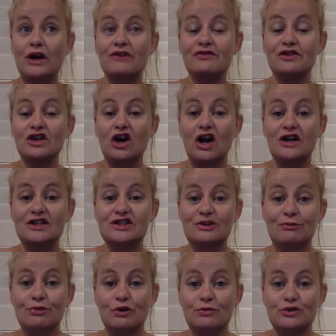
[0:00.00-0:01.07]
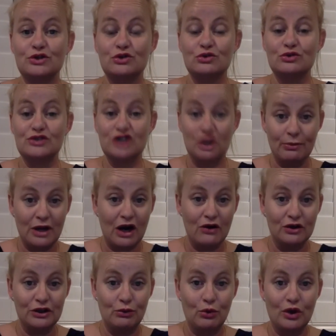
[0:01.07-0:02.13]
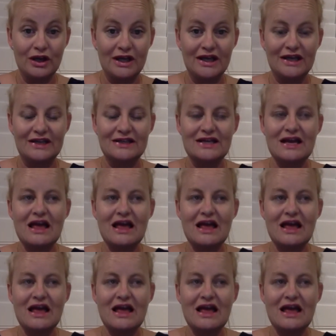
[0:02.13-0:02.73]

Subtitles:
of the Kindness on Purpose schools that I'm currently working in.